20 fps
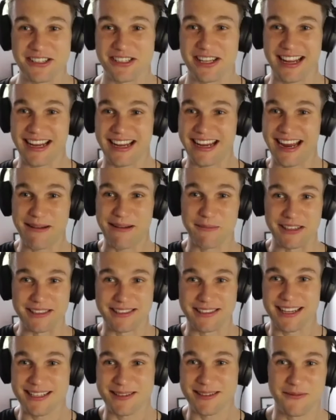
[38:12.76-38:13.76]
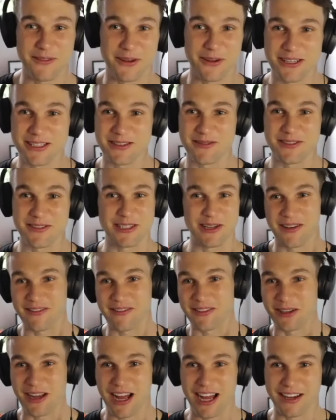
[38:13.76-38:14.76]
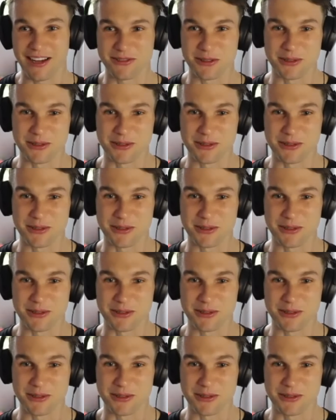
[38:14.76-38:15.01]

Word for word: a camera. Take some photos of yourself. Have a look afterwards.